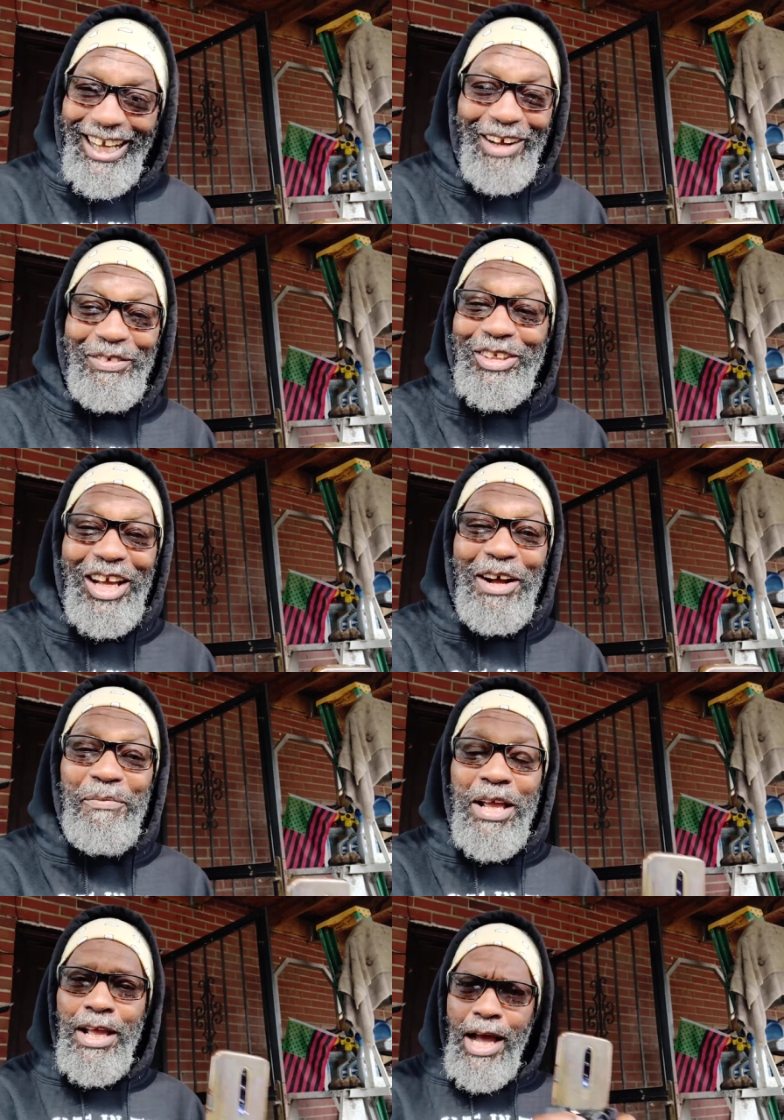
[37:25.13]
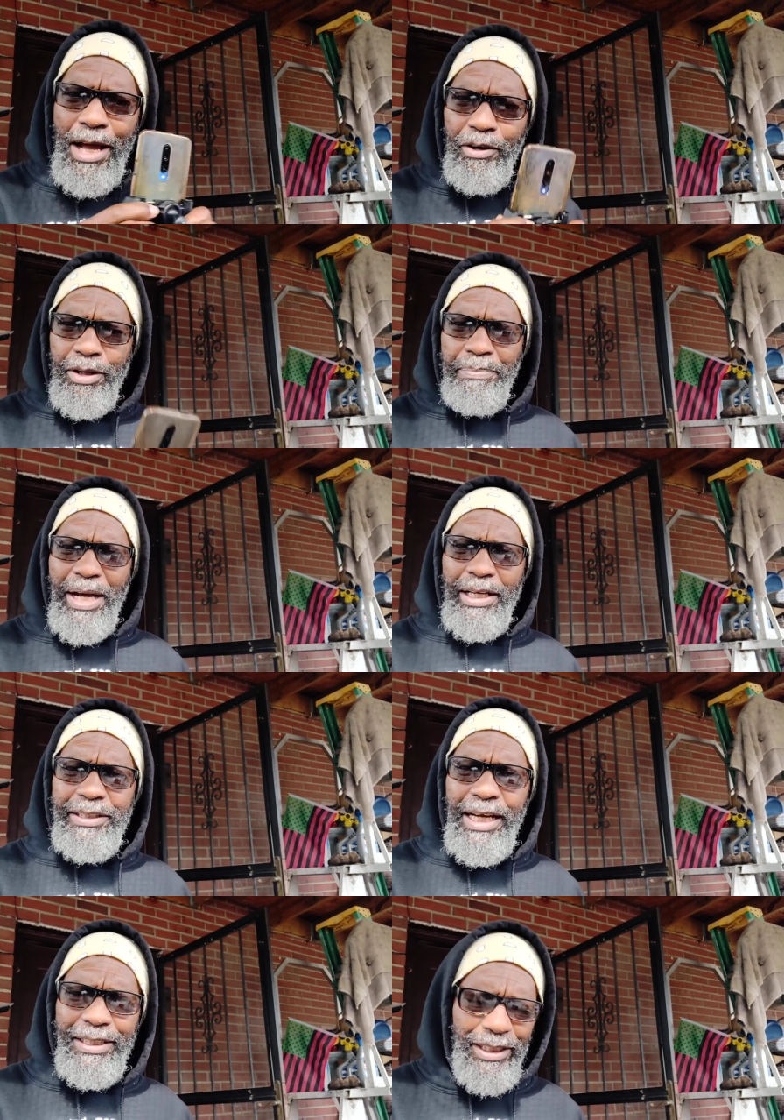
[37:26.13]
I'm, I'm, I do not
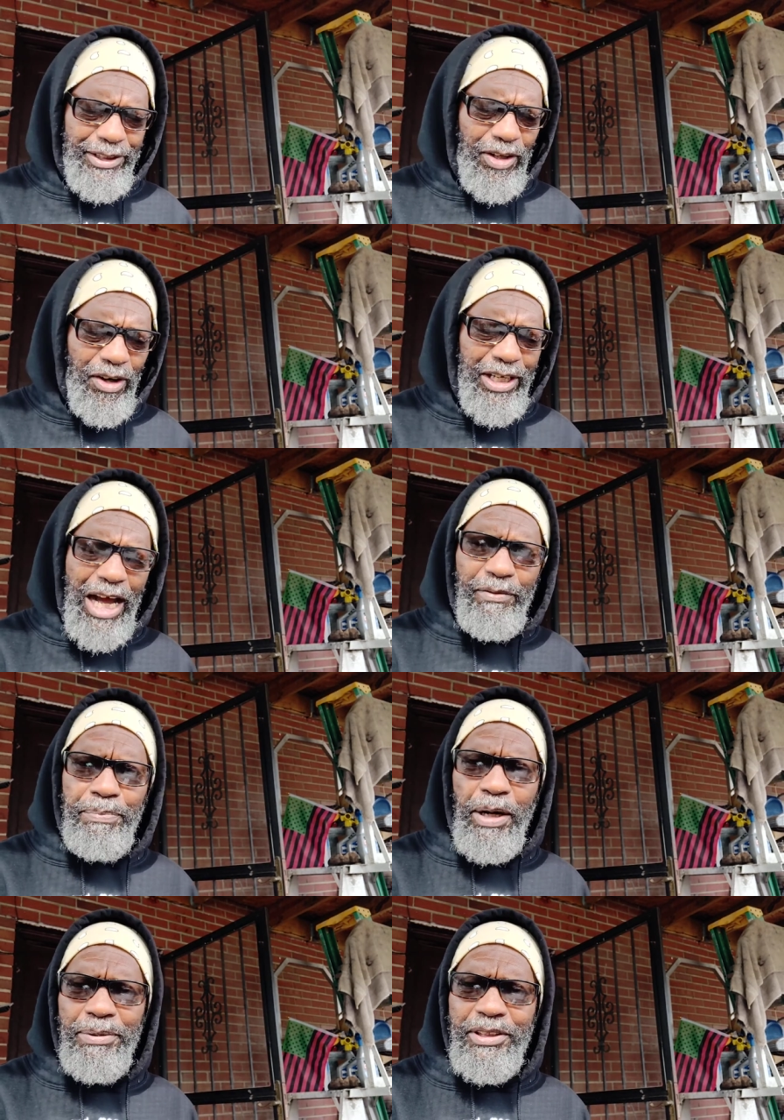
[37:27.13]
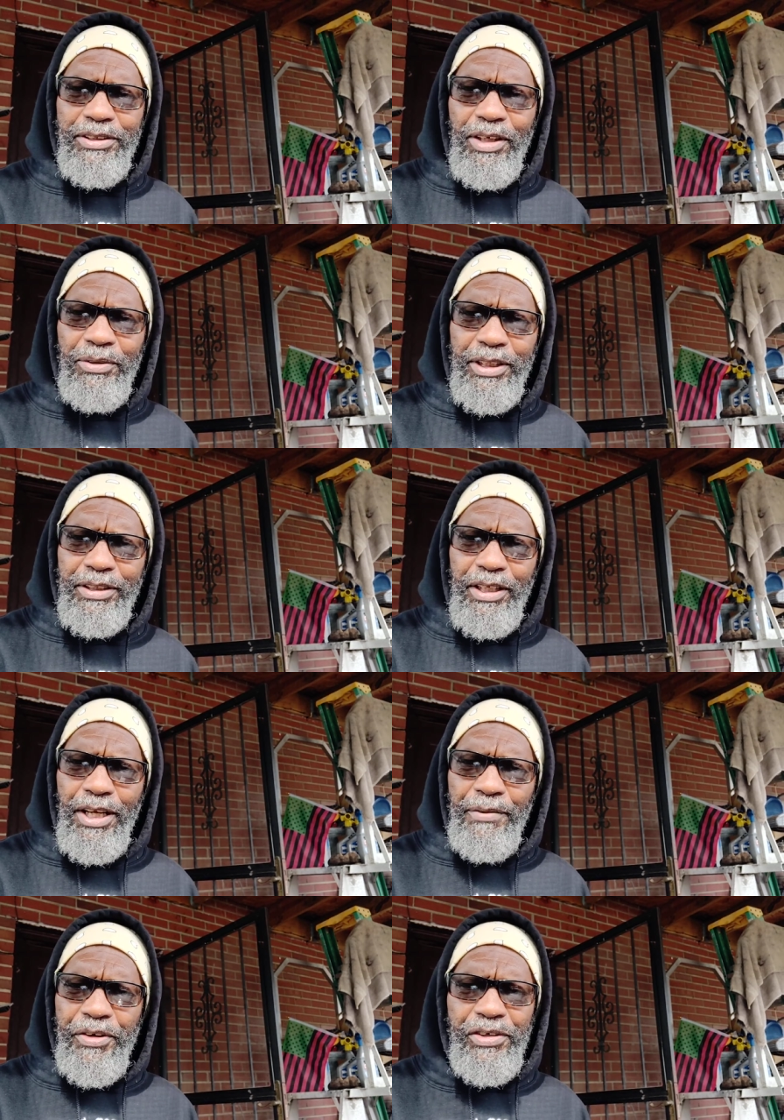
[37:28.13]
apologize. This is archival purposes only.
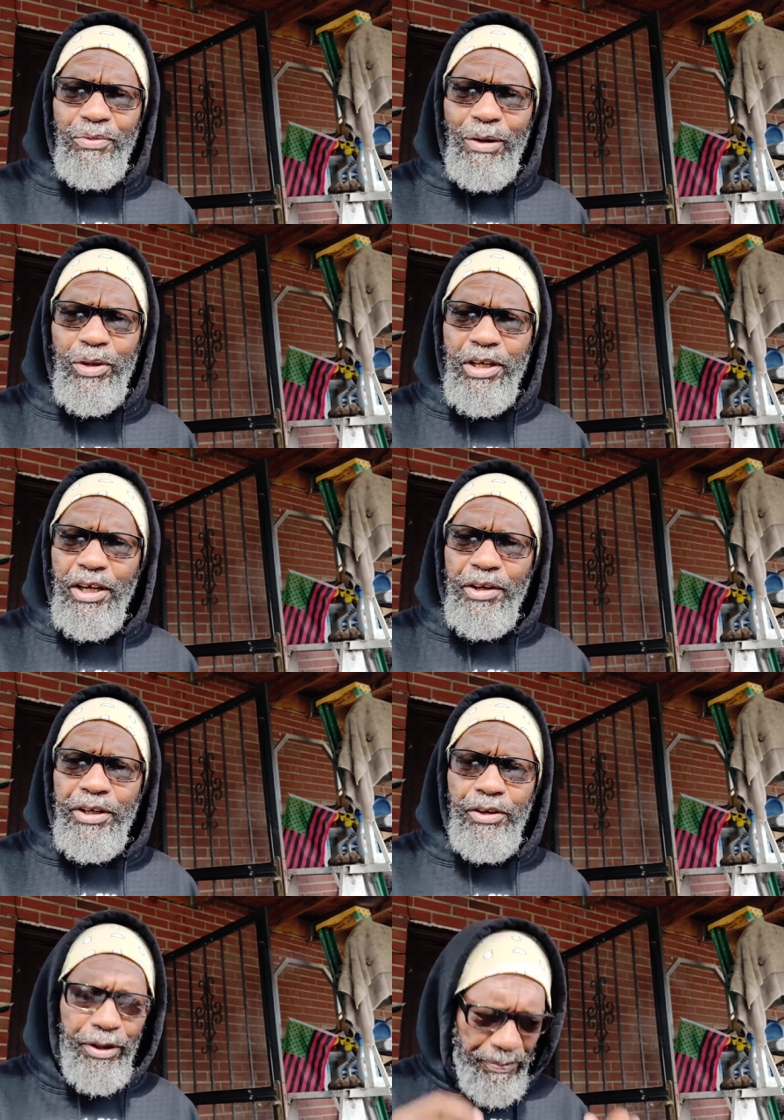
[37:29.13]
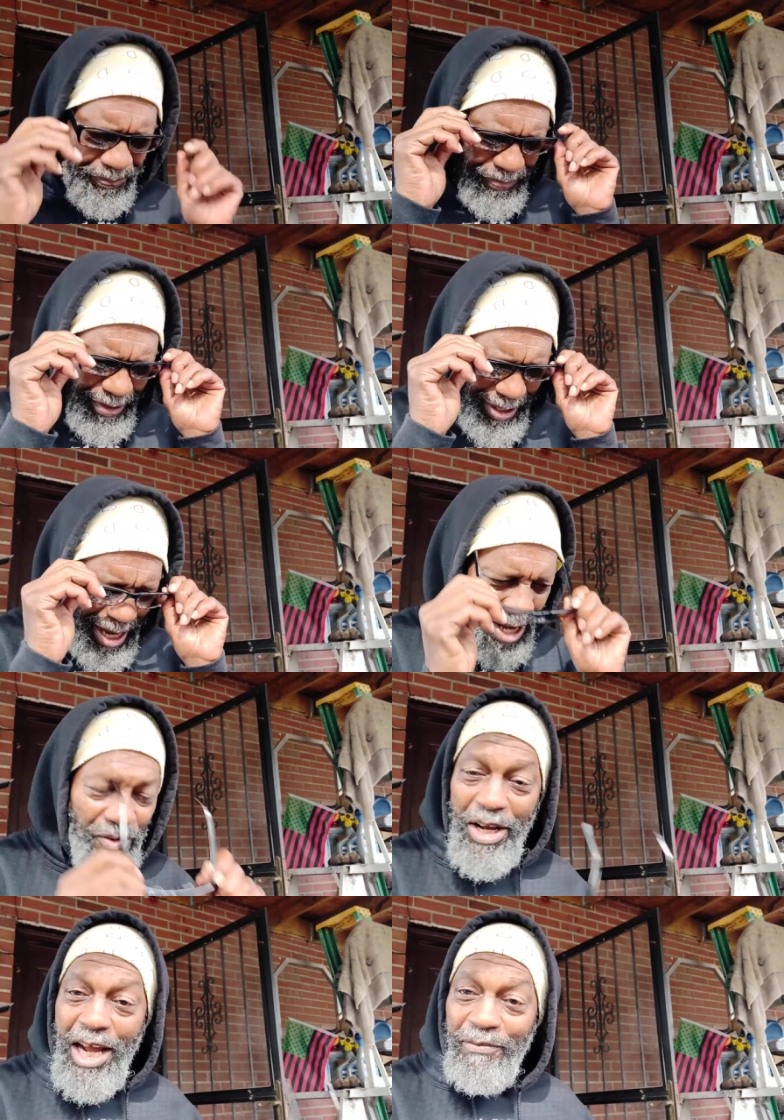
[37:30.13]
This is why we look. I
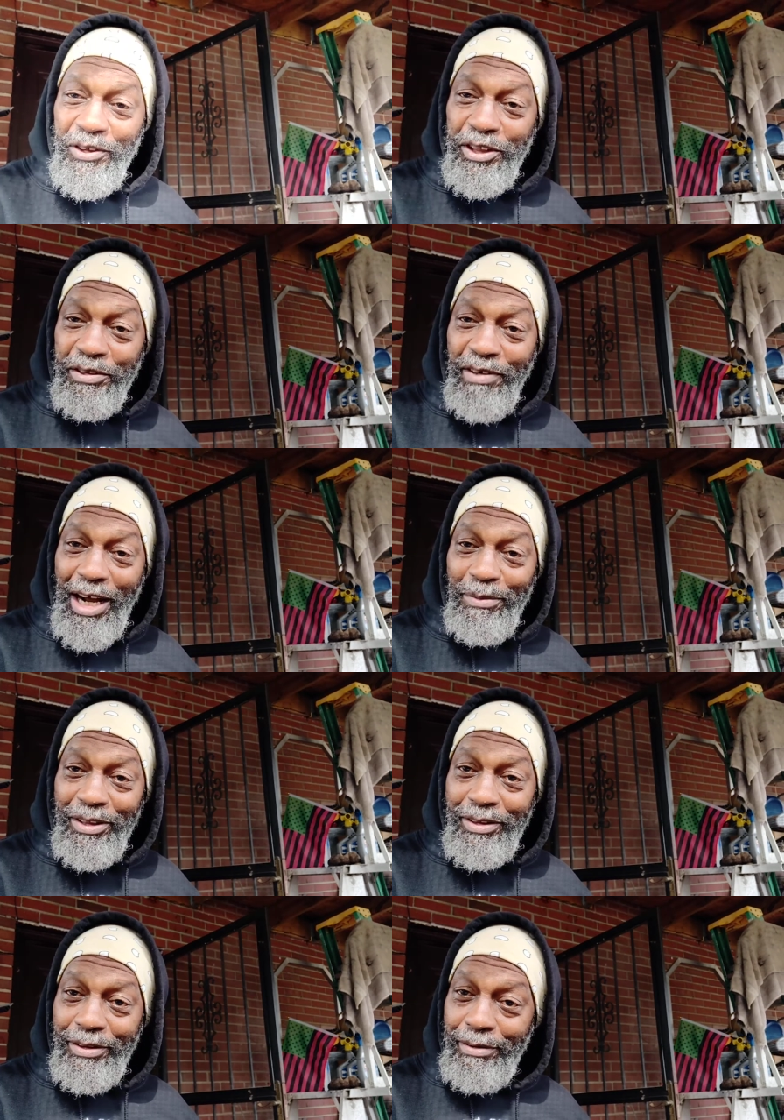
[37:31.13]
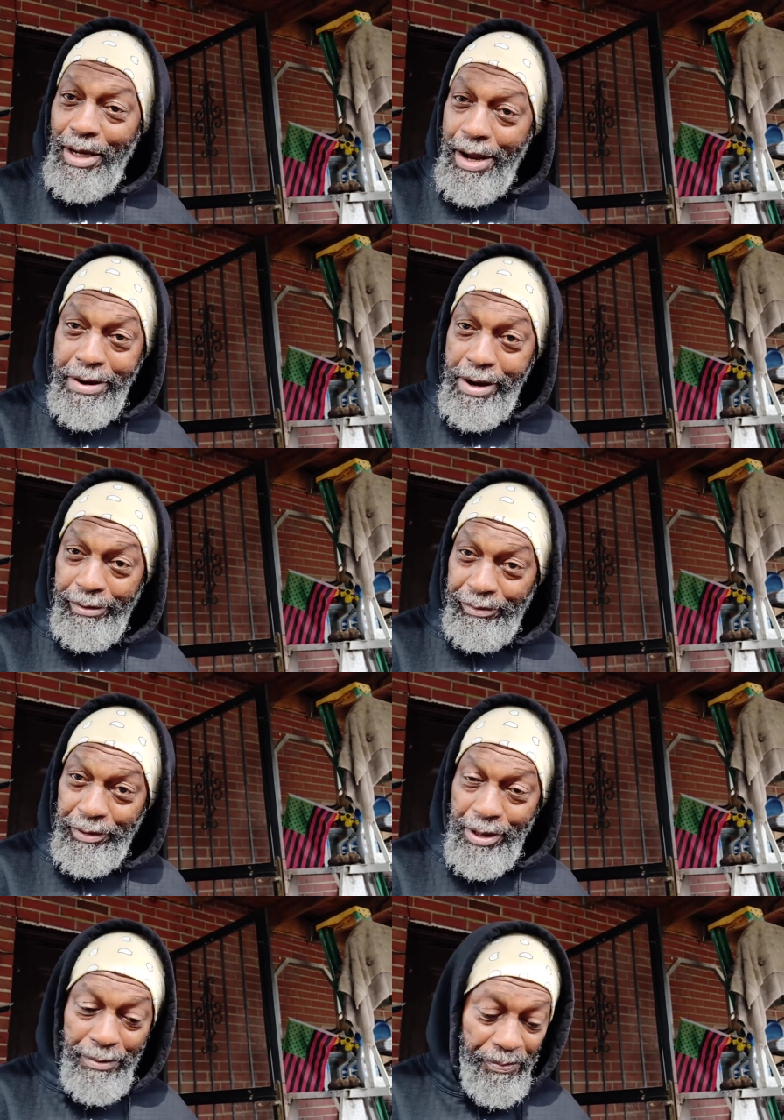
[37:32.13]
don't ask for subscribers, so I ain't asking
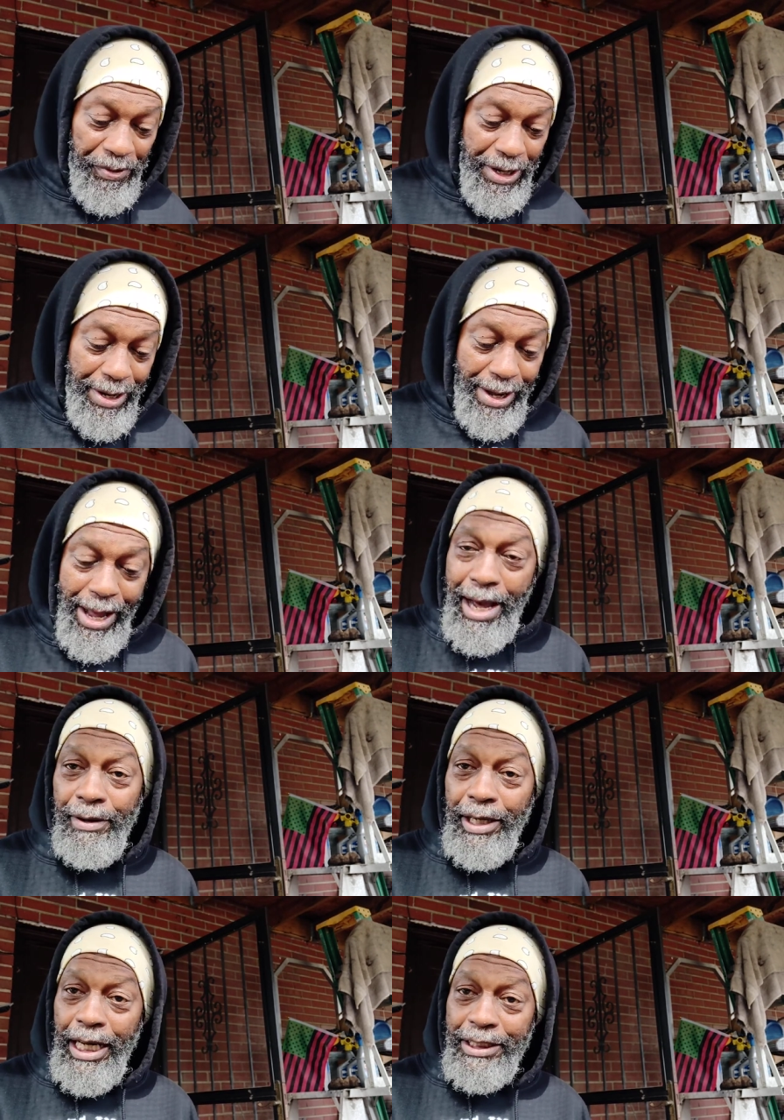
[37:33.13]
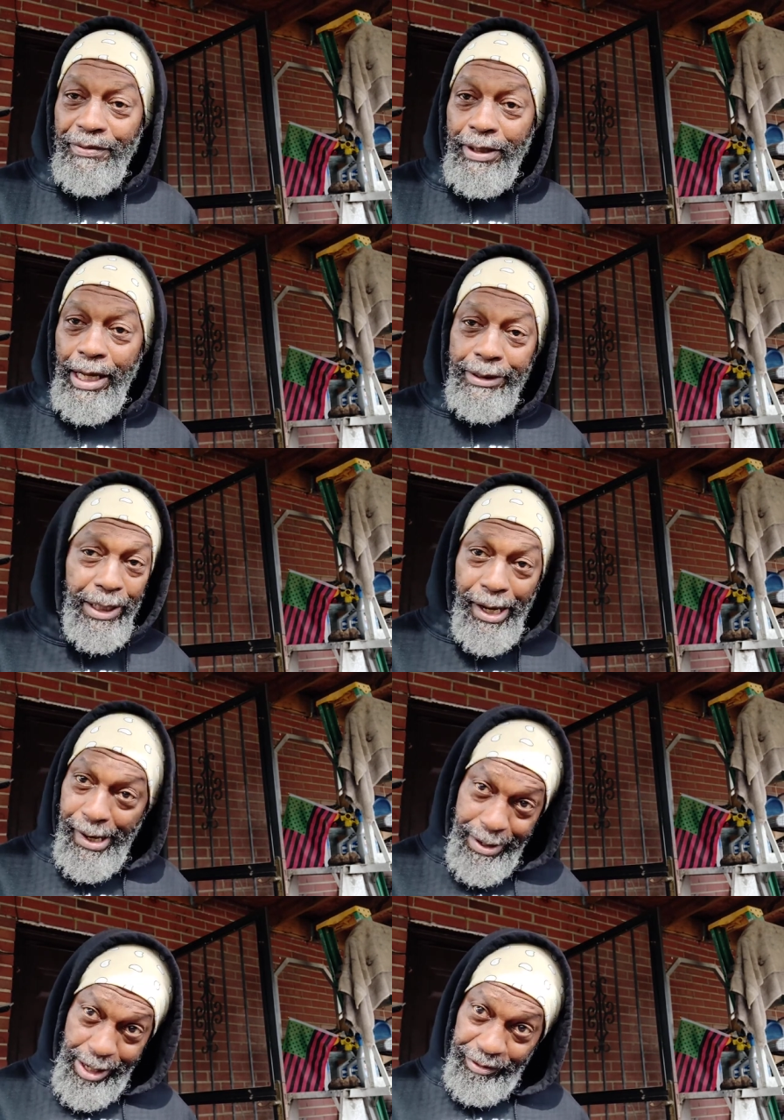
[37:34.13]
for nothing. I don't ask for likes,
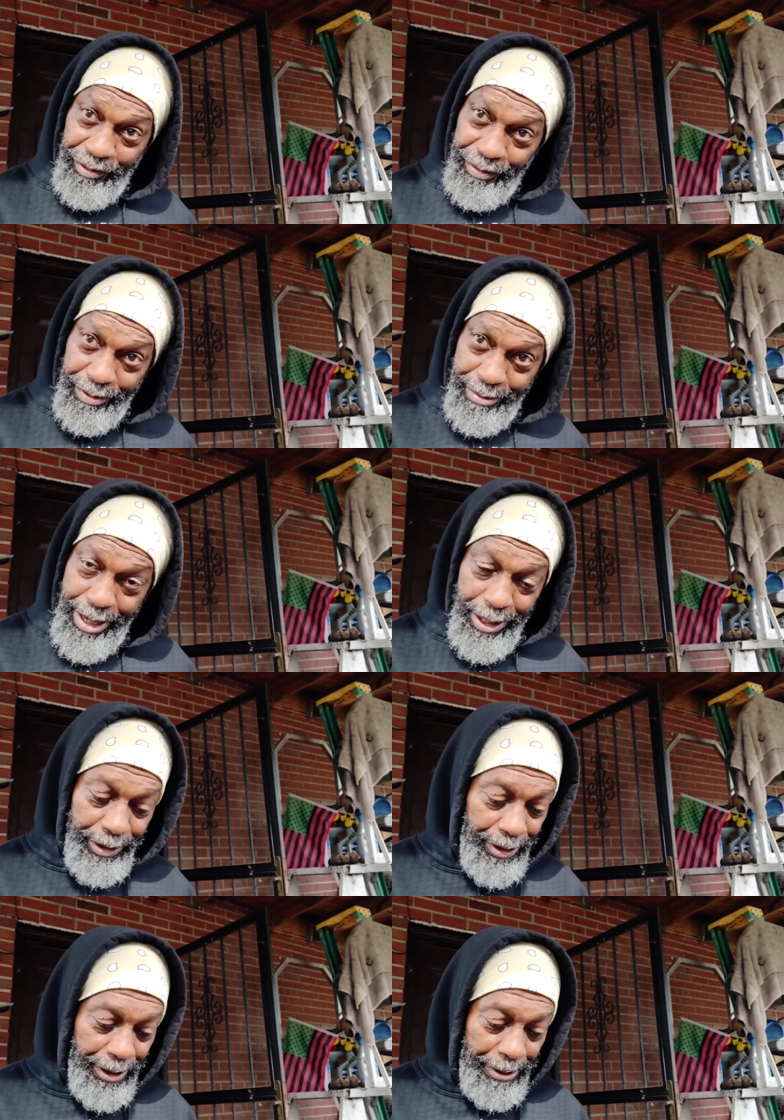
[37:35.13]
I ain't asking for no likes.